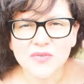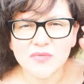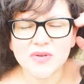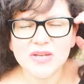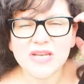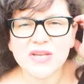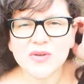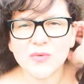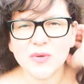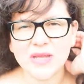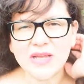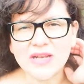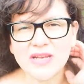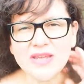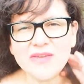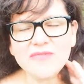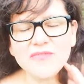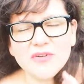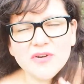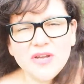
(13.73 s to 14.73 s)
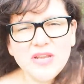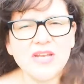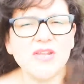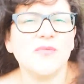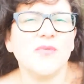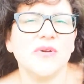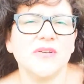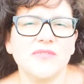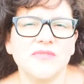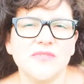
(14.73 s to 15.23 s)
Really quickly, for any
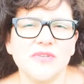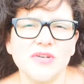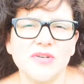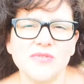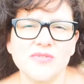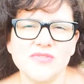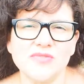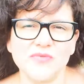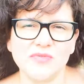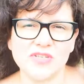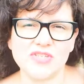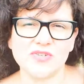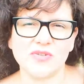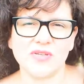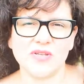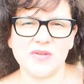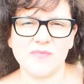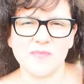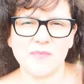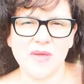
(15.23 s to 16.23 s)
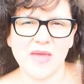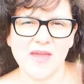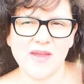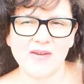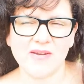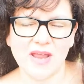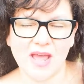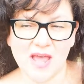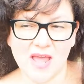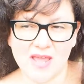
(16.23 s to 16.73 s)
one of you who's visually
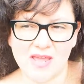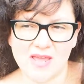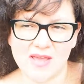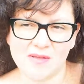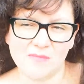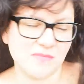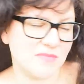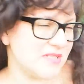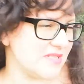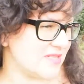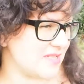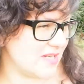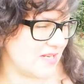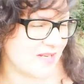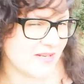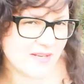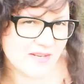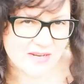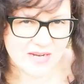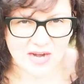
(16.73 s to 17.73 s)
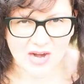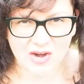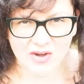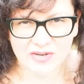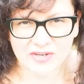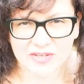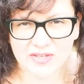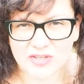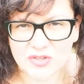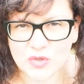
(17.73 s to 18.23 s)
impaired, I am sitting in a
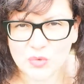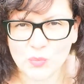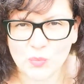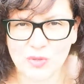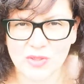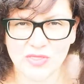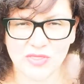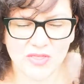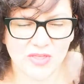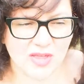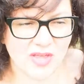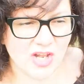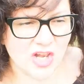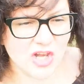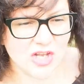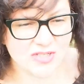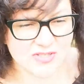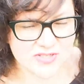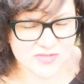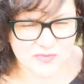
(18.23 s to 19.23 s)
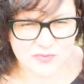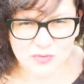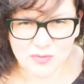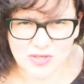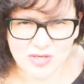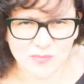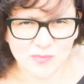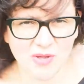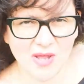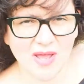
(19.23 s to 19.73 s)
garden with lots of
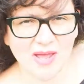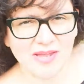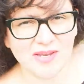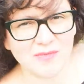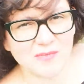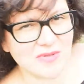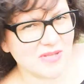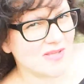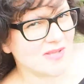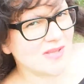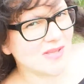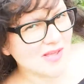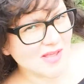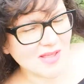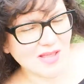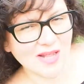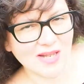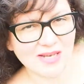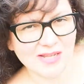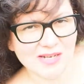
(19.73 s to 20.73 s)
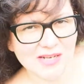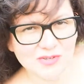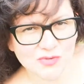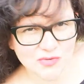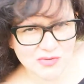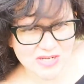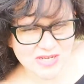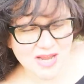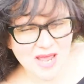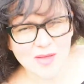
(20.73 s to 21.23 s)
green behind me, a little
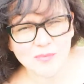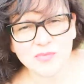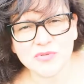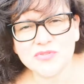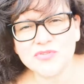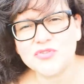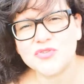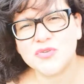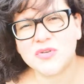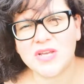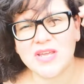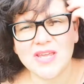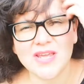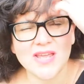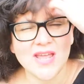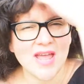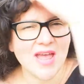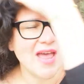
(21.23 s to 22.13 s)
green apple tree.